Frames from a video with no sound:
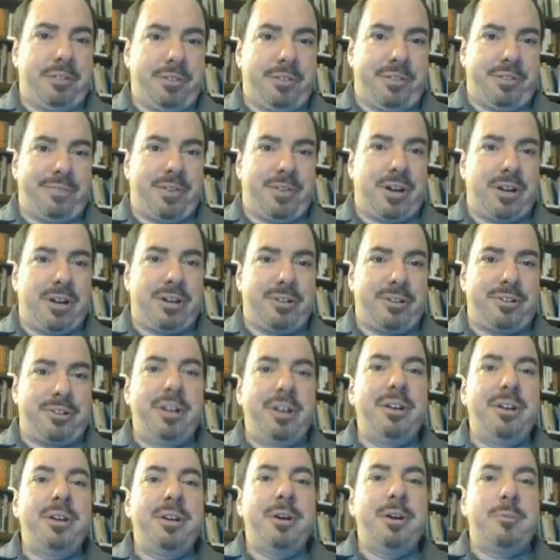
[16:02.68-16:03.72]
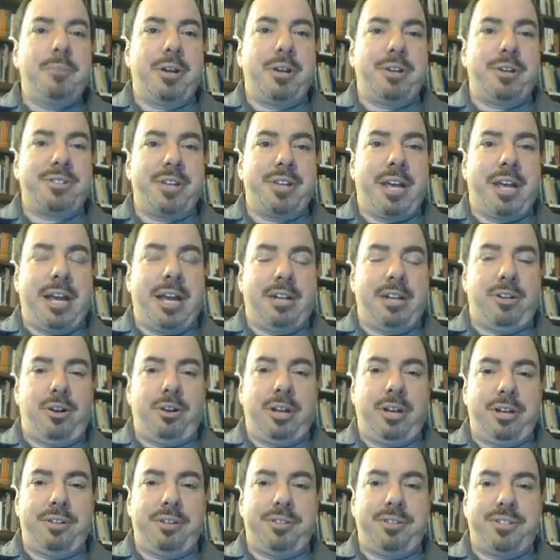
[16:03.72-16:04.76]
that they're fired, because they can't
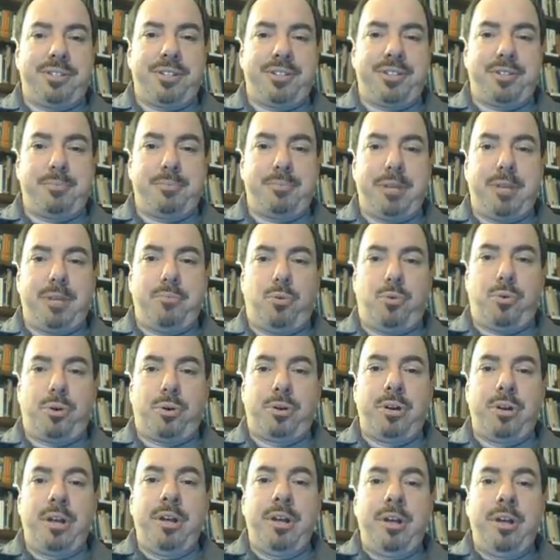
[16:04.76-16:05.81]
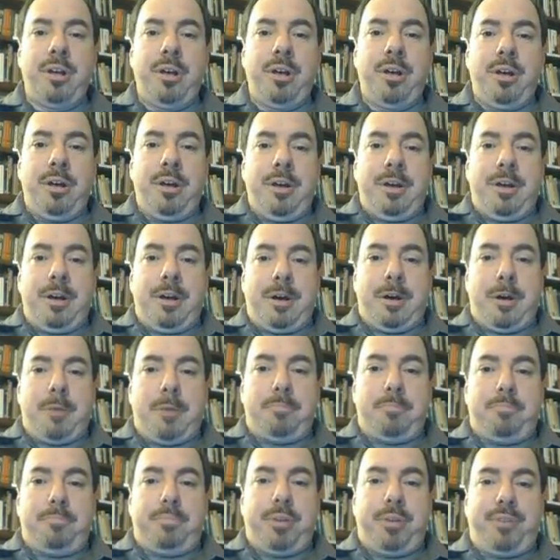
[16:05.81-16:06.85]
log into the system anymore.
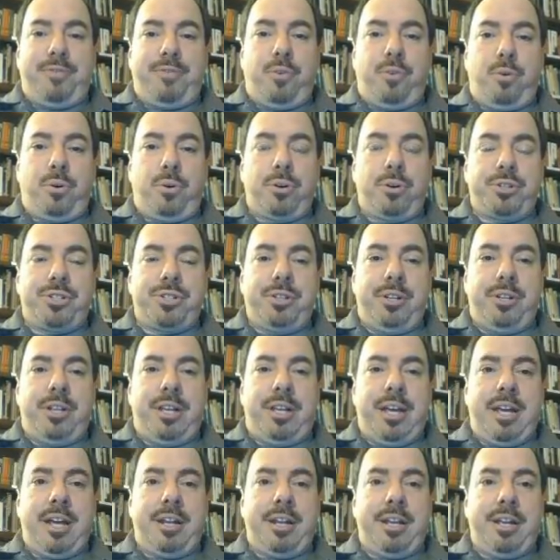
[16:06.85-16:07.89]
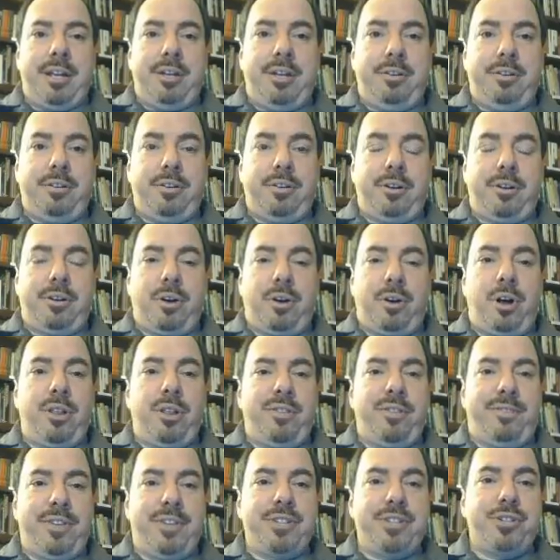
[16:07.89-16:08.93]
But of course, getting all
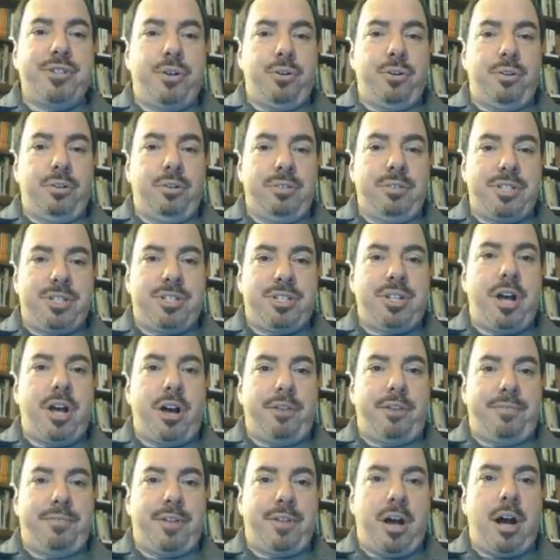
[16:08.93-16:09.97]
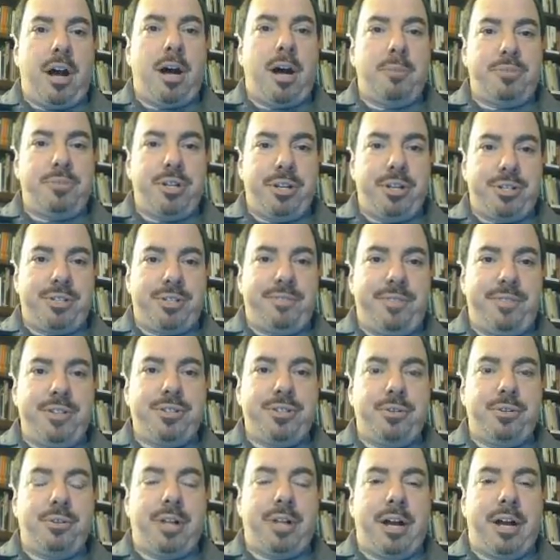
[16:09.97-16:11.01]
the physical stuff, the objects, the
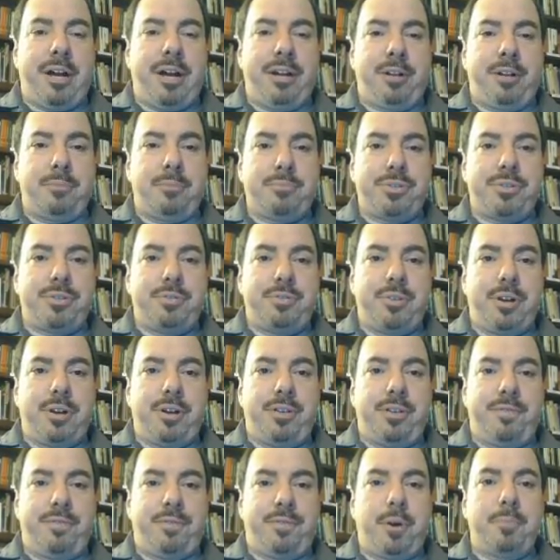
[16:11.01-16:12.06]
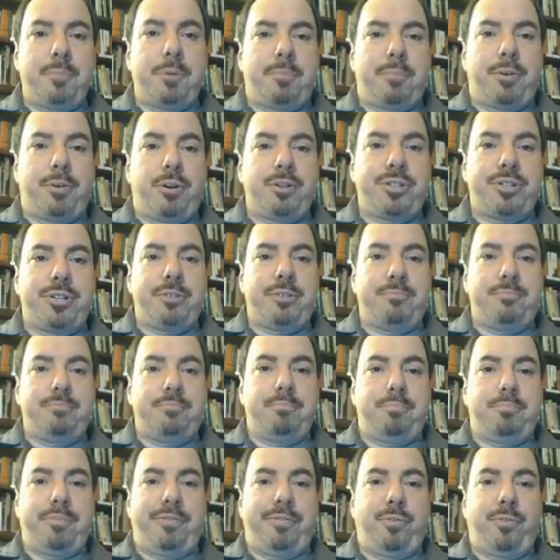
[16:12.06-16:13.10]
physical items from the person
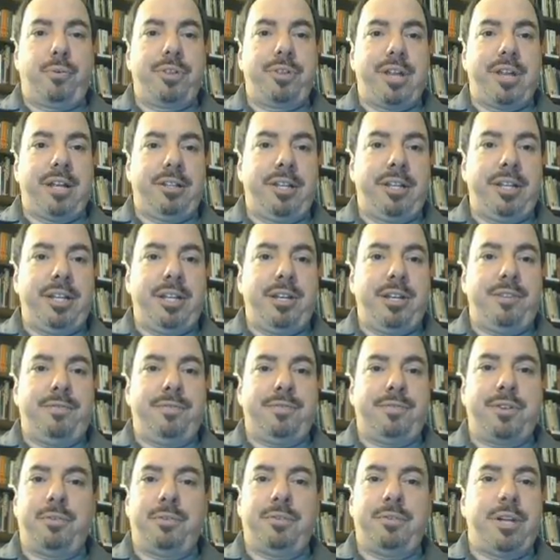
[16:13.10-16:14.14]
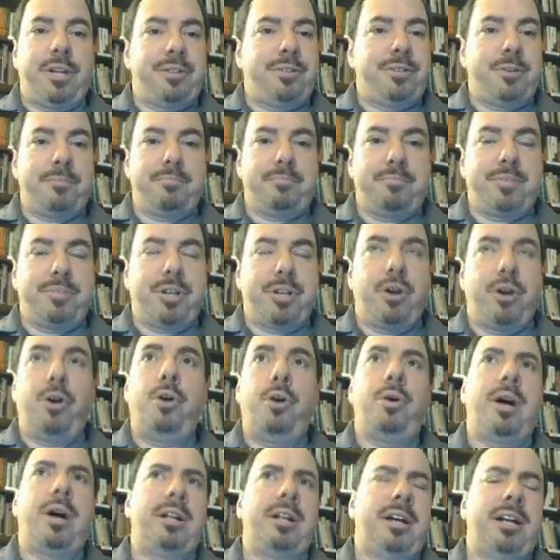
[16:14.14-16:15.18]
before they leave, don't let them say,
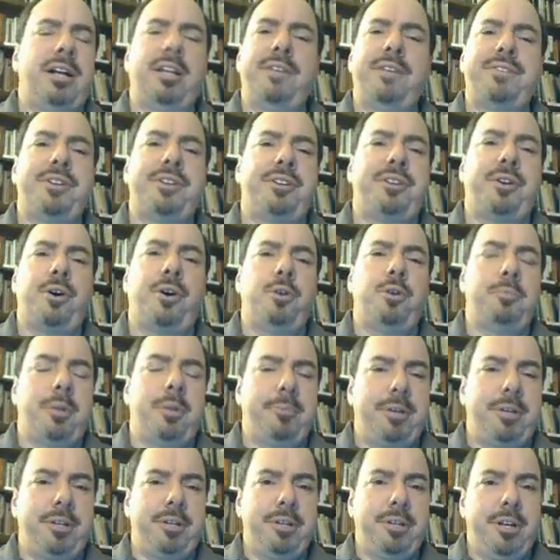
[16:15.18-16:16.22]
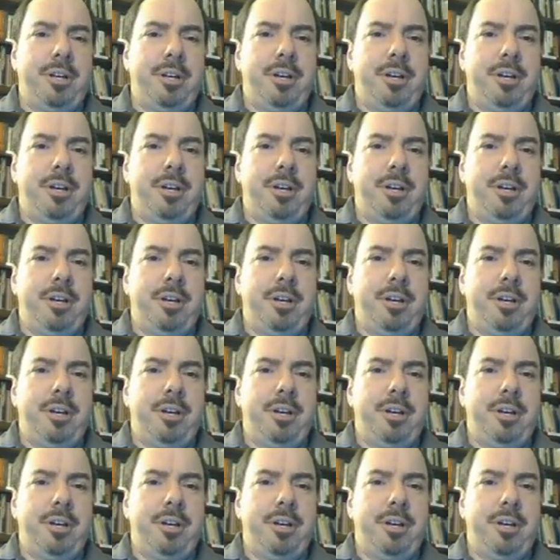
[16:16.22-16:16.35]
oh, I left it at home, let me